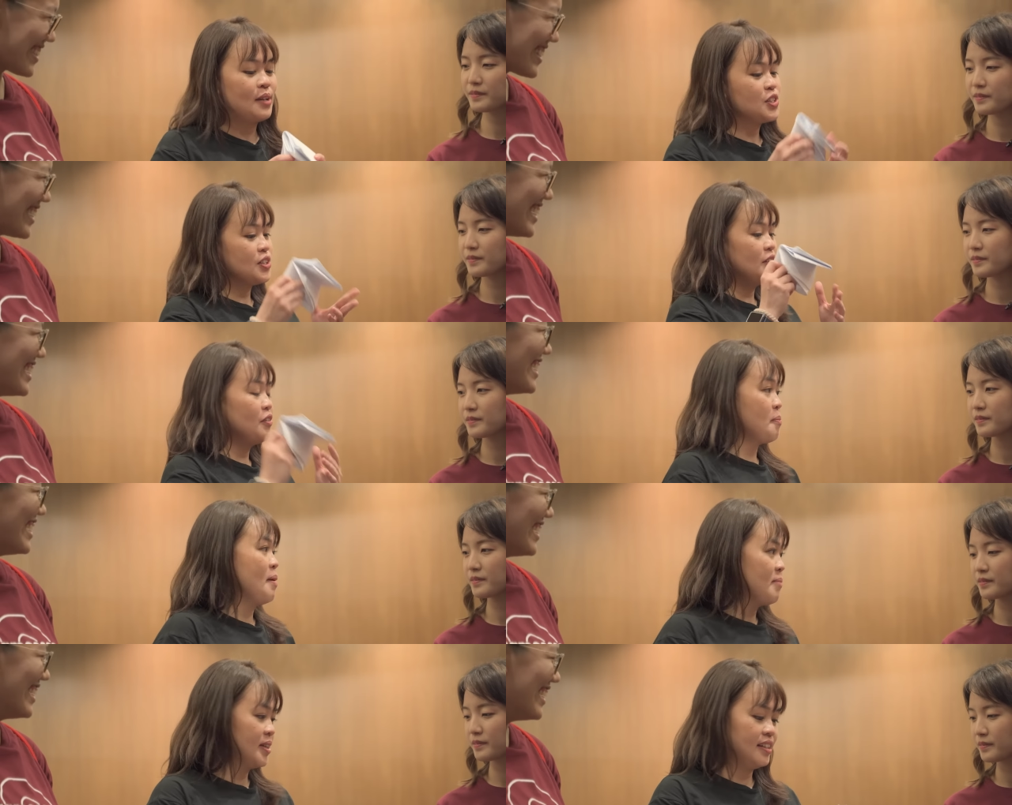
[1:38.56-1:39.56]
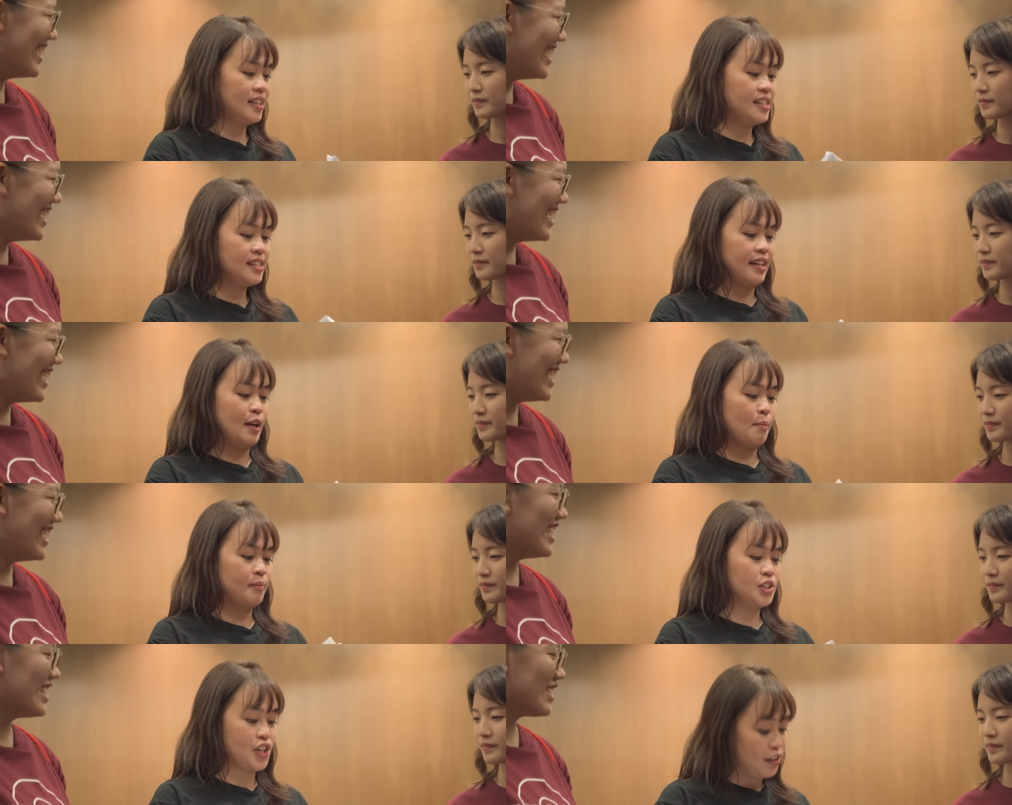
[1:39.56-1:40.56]
Speaker 1: to actually remember this um,
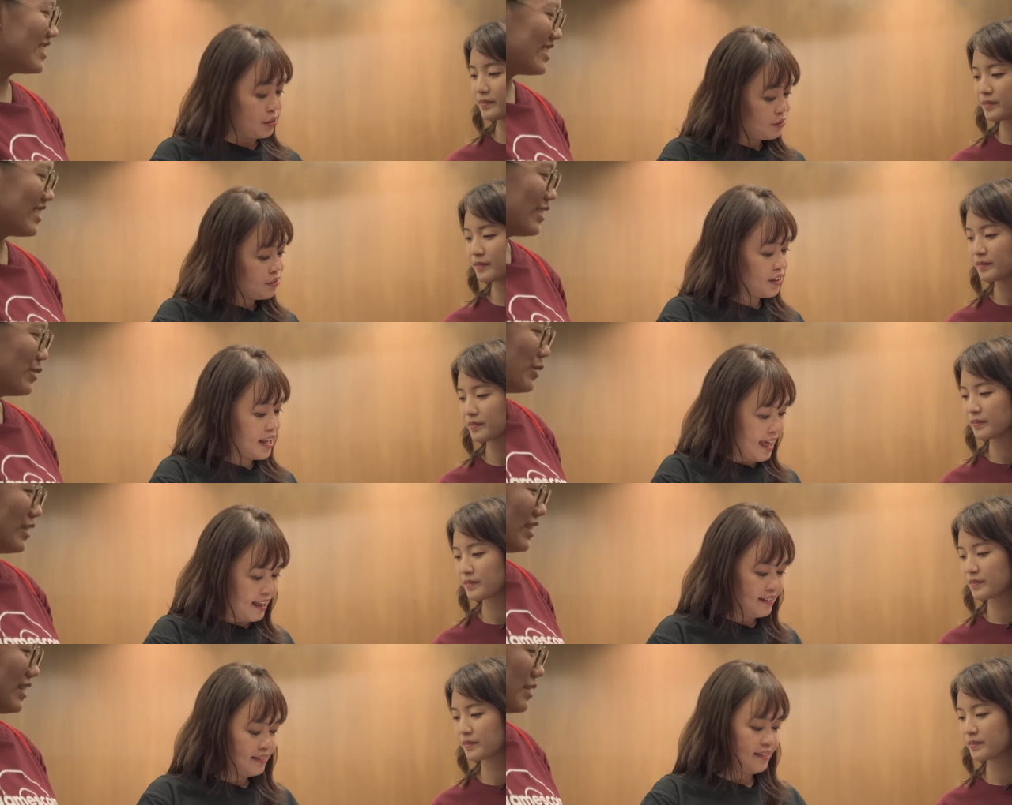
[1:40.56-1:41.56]
schedule on hand.